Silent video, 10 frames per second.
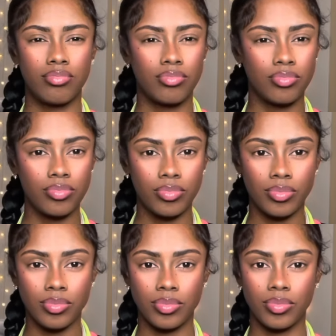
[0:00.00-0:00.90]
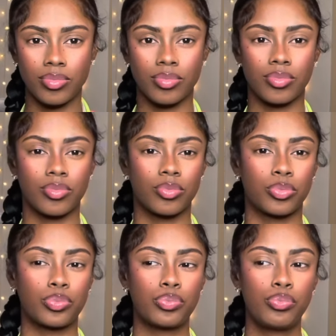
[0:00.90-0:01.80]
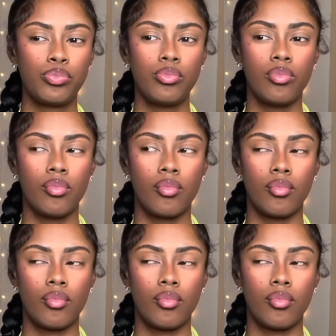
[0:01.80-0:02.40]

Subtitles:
Nobody speaks.